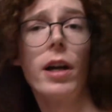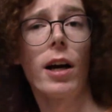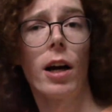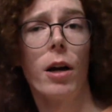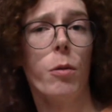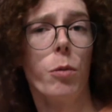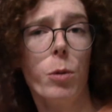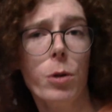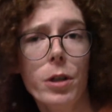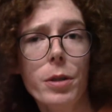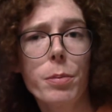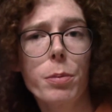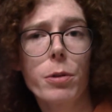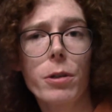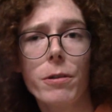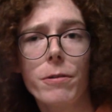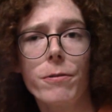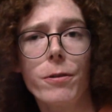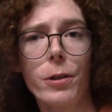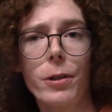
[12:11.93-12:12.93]
I would
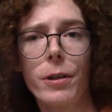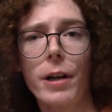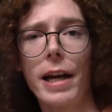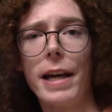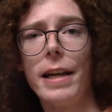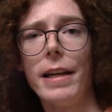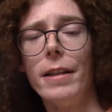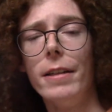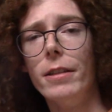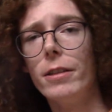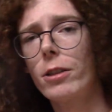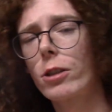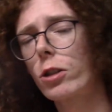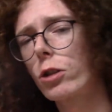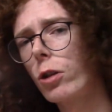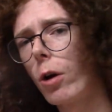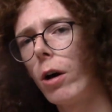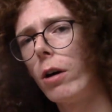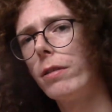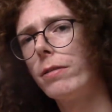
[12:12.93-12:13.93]
prefer a
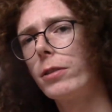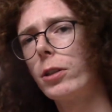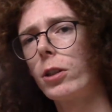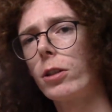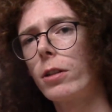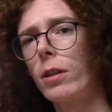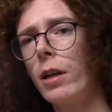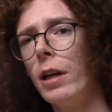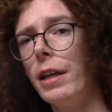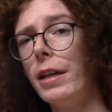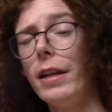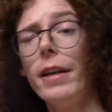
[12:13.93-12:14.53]
softer